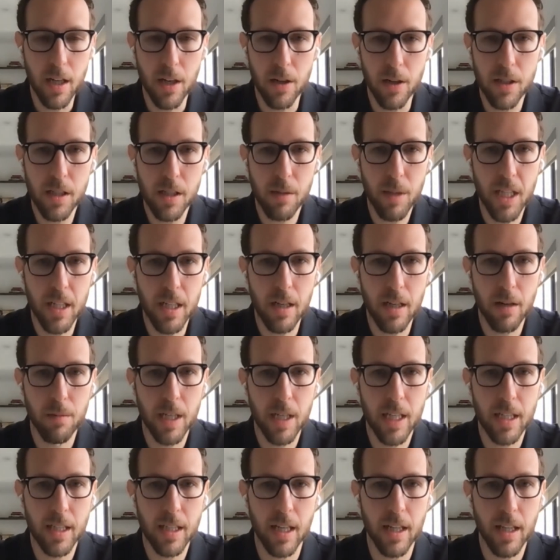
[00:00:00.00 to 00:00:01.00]
some of the
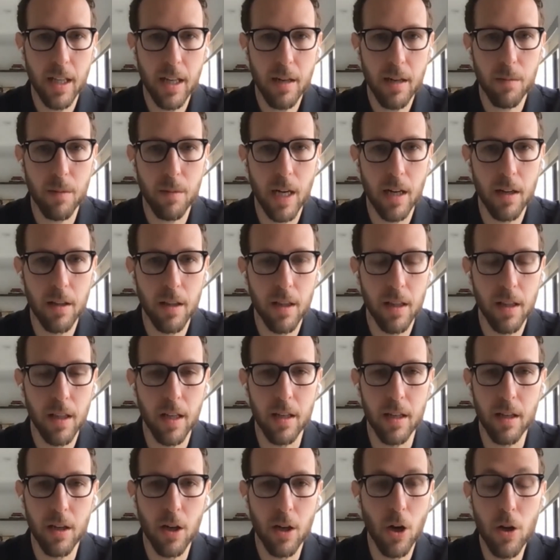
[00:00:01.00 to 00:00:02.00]
neobanks I think about
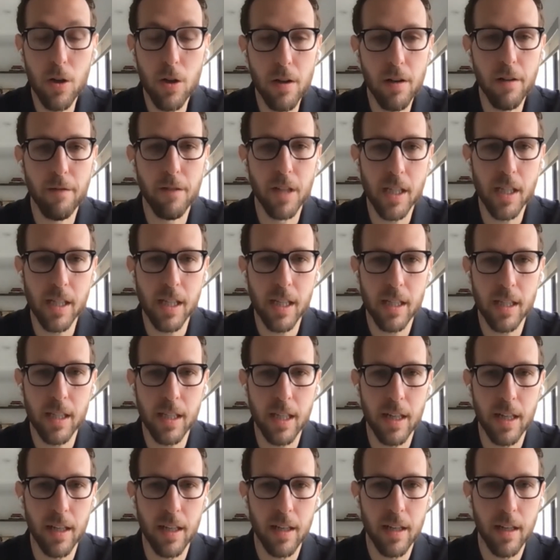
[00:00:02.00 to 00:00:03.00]
that couldn't have
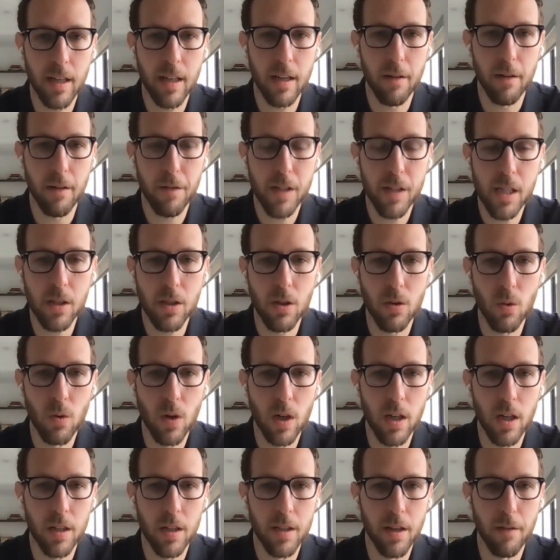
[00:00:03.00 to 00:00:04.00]
existed in a physical
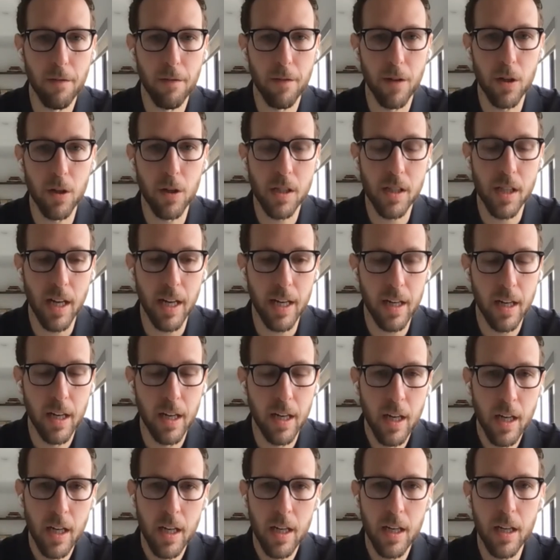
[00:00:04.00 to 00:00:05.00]
world are folks like,
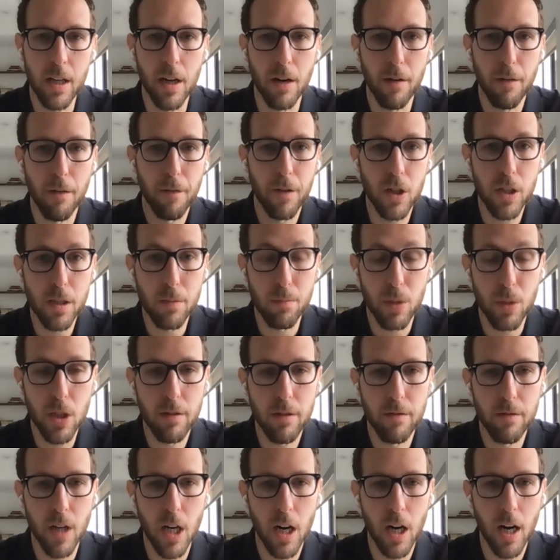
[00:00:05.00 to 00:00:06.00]
First
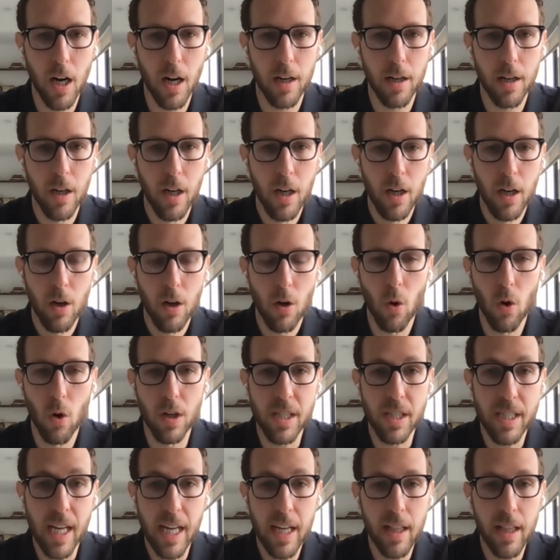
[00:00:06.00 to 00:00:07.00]
Boulevard or
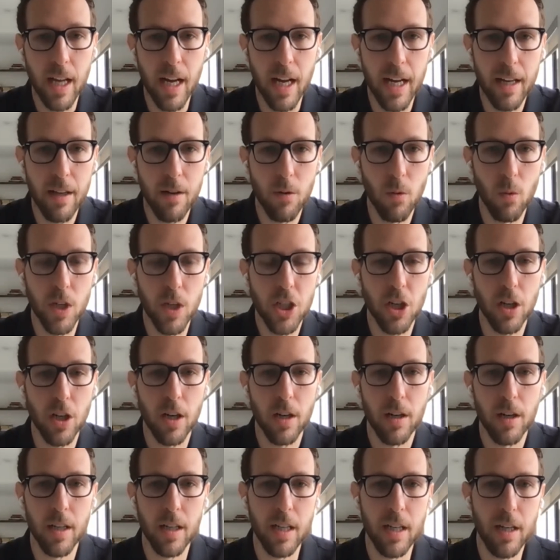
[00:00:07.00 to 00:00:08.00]
Daylight, which
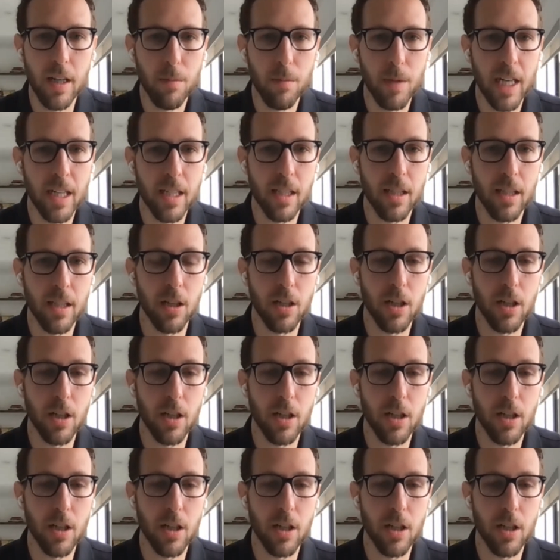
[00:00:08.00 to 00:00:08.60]
are neobanks that are